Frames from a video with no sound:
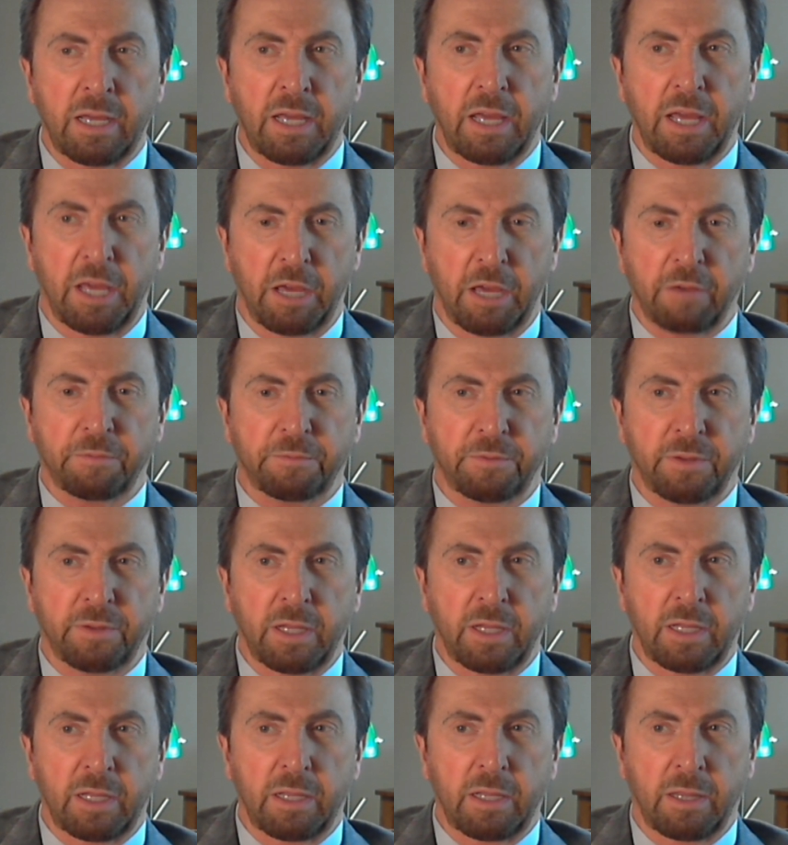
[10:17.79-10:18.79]
if
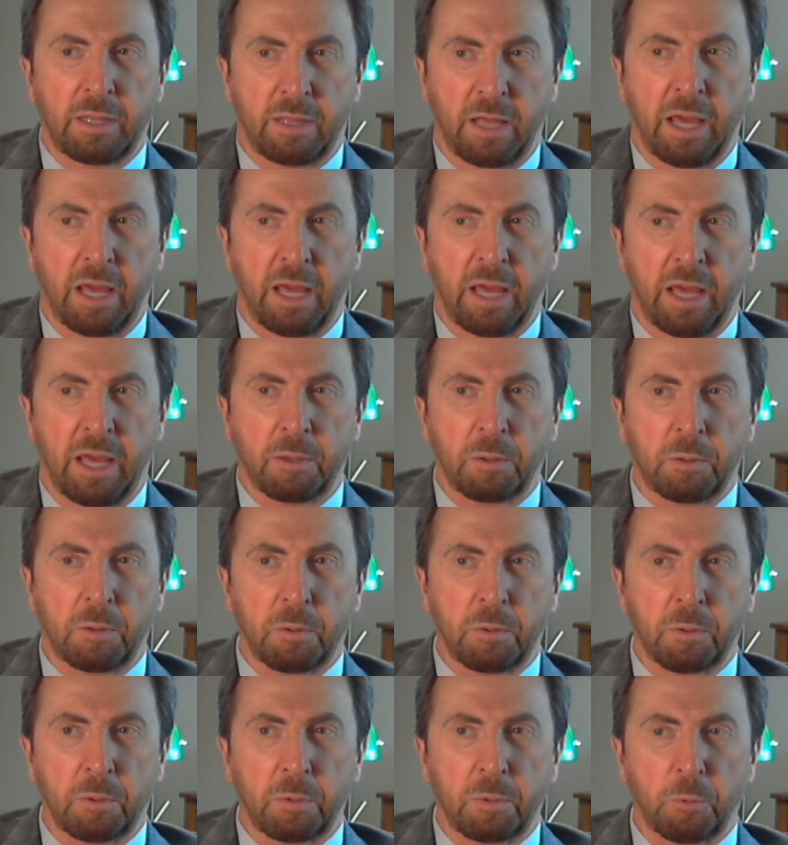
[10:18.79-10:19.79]
they
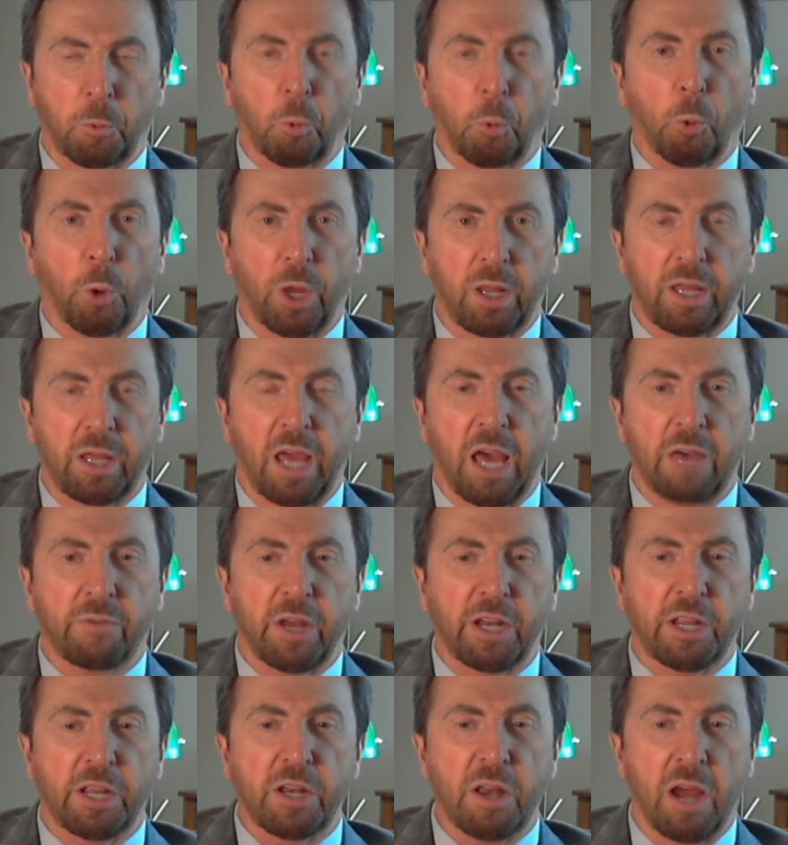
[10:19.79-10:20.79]
really have
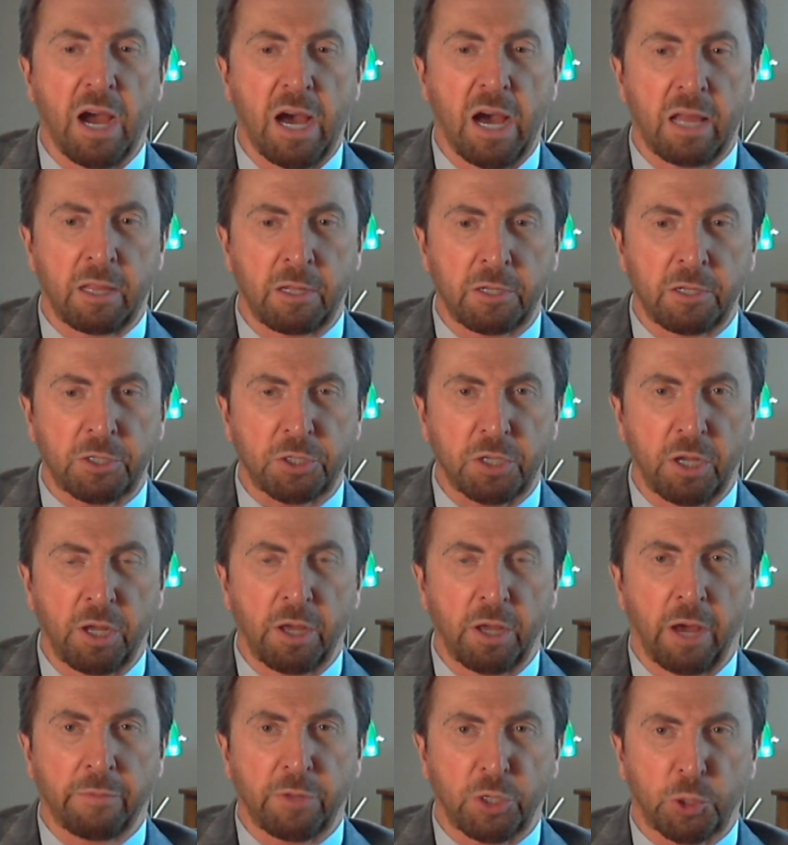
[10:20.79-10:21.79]
any knowledge
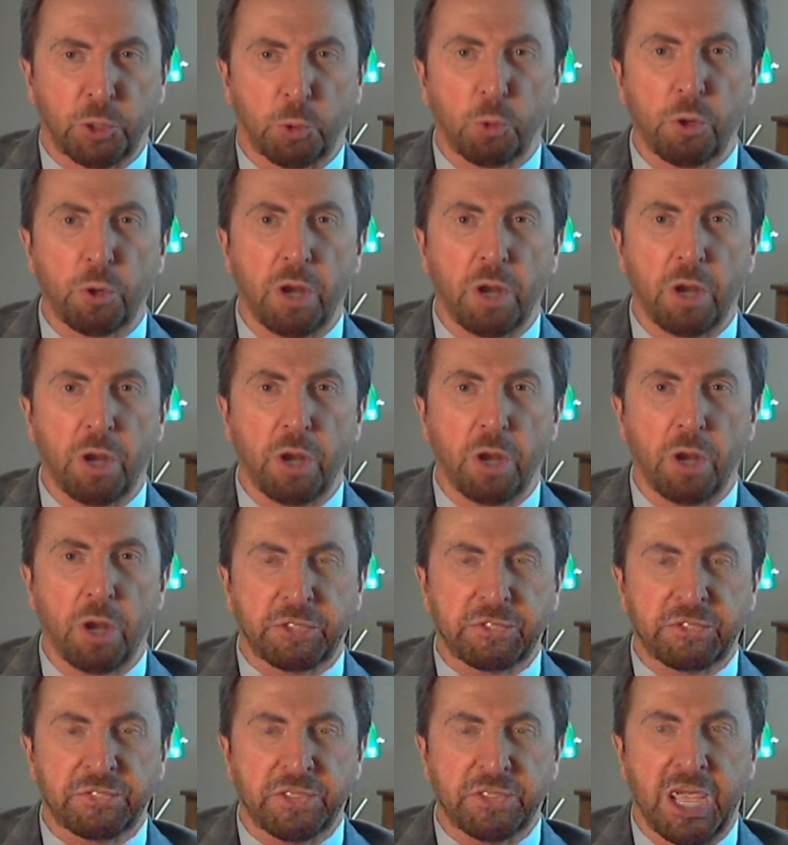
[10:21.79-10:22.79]
of the true
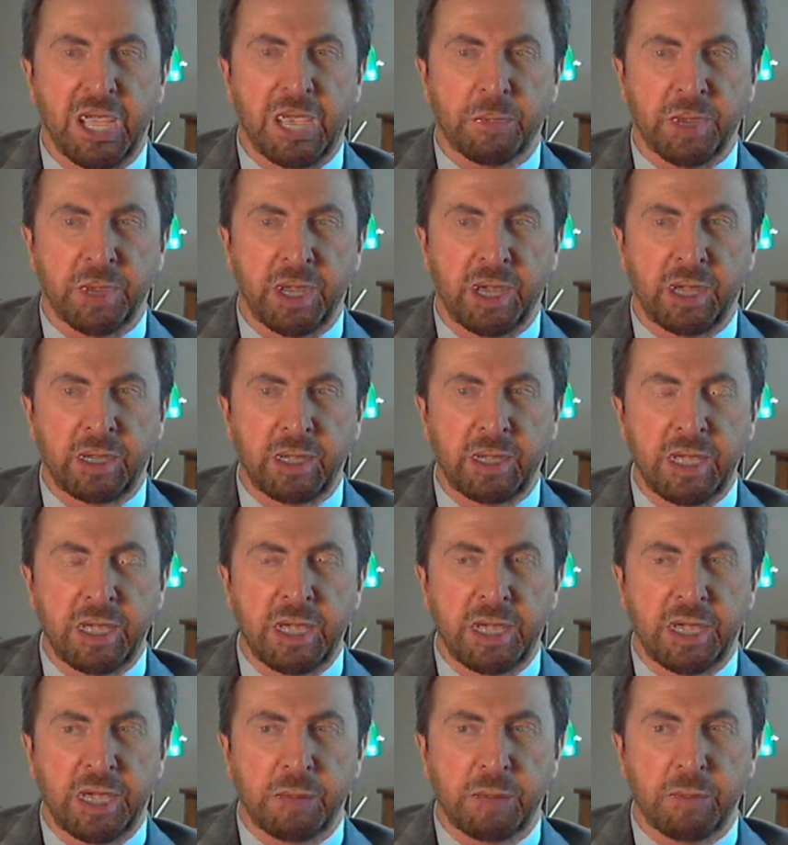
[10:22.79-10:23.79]
nature of the phenomenon.
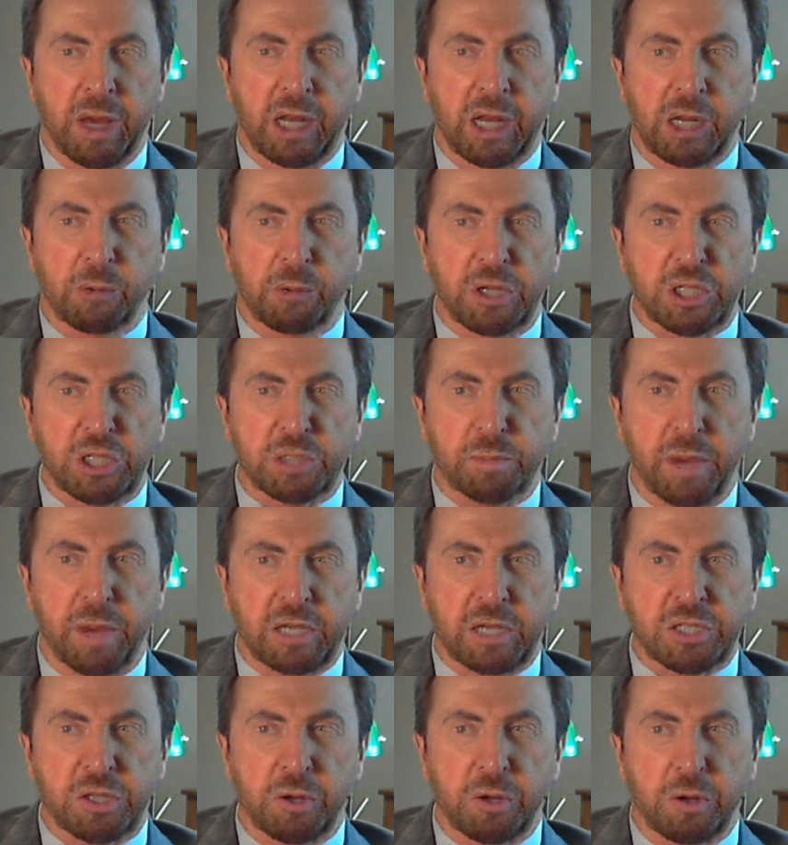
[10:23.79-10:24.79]
In many
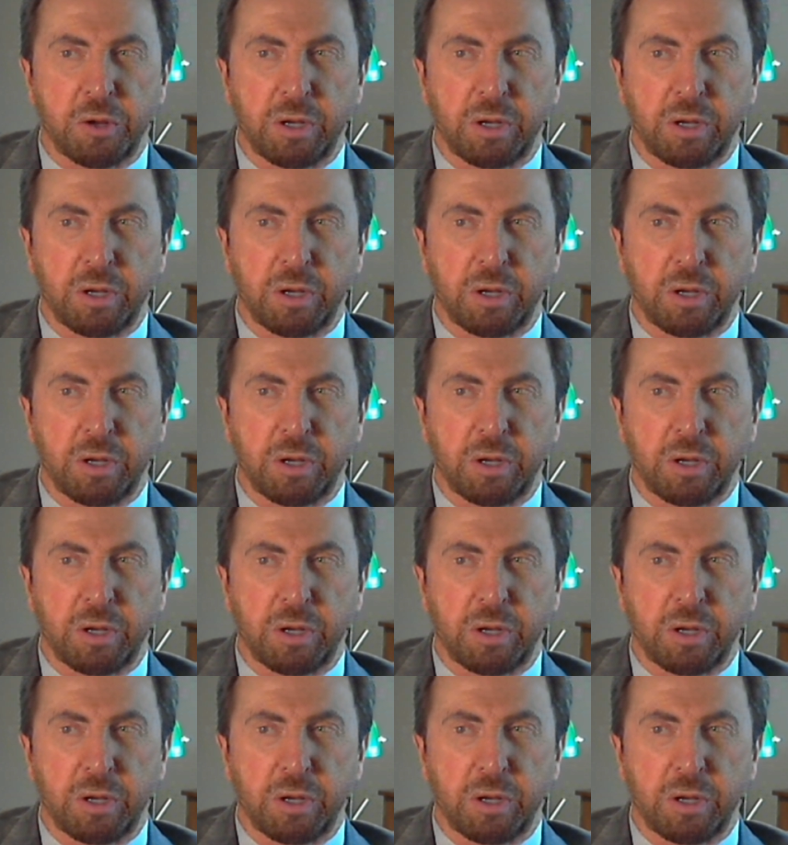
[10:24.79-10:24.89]
respects,